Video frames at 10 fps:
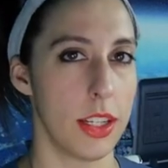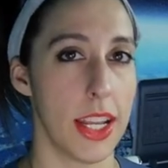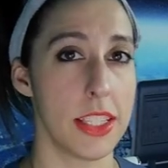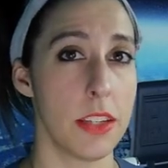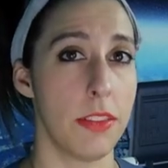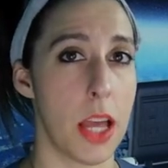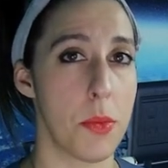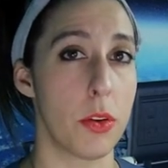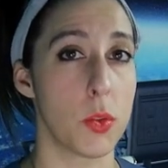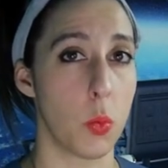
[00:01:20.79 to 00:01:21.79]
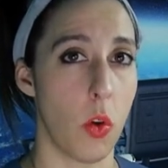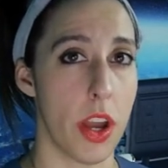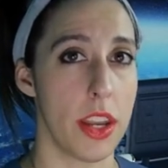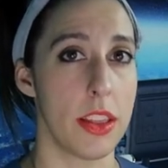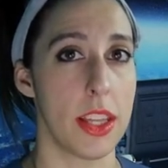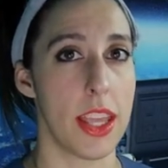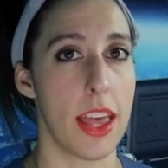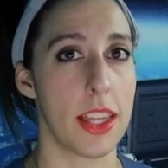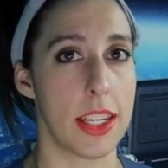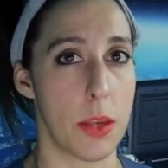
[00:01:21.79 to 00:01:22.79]
Next, if light mode is 1, then the
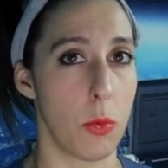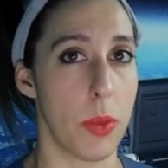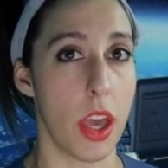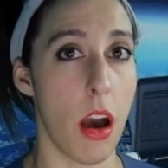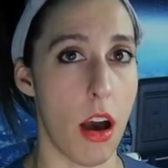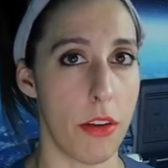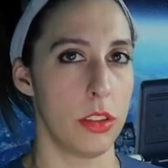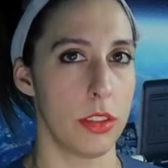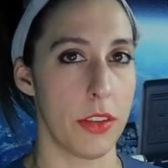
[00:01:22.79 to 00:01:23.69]
LED will be off.